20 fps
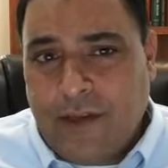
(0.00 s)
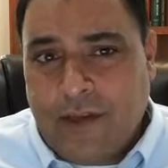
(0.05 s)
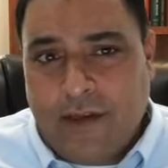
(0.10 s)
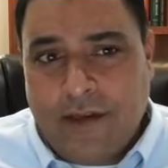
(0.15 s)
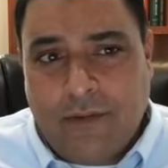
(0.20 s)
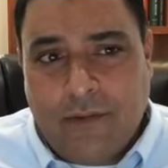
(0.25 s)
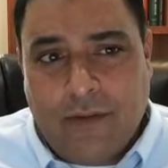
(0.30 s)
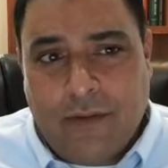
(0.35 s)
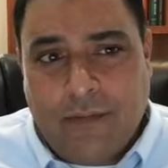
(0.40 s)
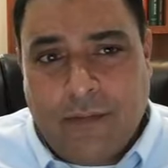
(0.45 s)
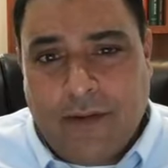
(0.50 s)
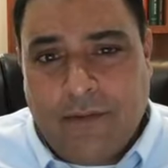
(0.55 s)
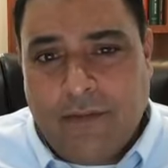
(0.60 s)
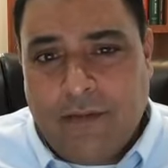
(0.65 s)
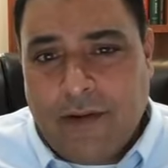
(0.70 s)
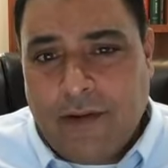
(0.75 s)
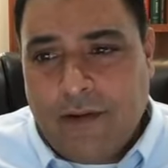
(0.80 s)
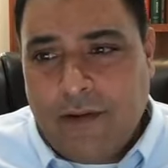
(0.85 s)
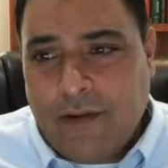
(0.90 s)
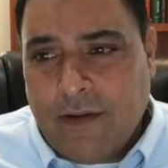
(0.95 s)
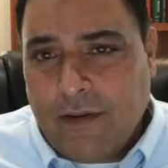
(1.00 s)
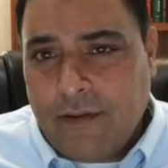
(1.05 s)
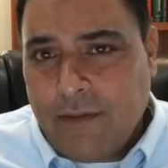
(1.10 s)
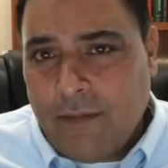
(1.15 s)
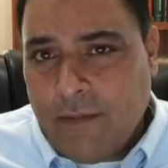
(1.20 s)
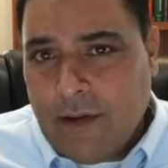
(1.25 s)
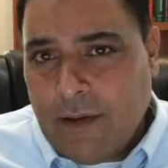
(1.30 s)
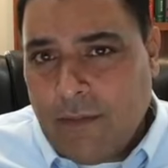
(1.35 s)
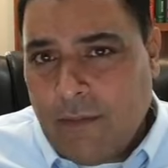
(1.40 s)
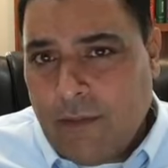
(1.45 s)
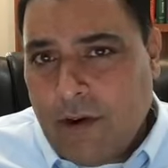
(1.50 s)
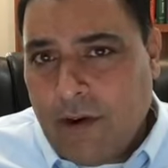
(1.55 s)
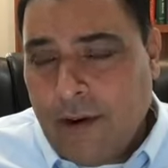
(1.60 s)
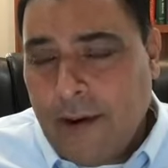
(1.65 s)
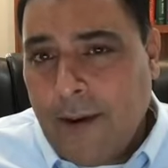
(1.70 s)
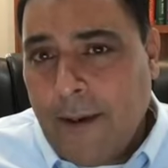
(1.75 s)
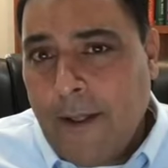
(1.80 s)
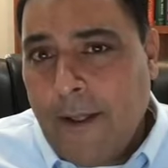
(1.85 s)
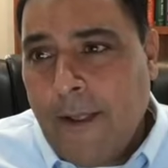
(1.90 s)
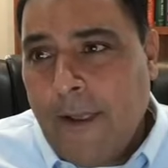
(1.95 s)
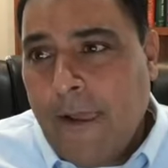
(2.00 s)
I did it with my friend Dr. Brandon Brock.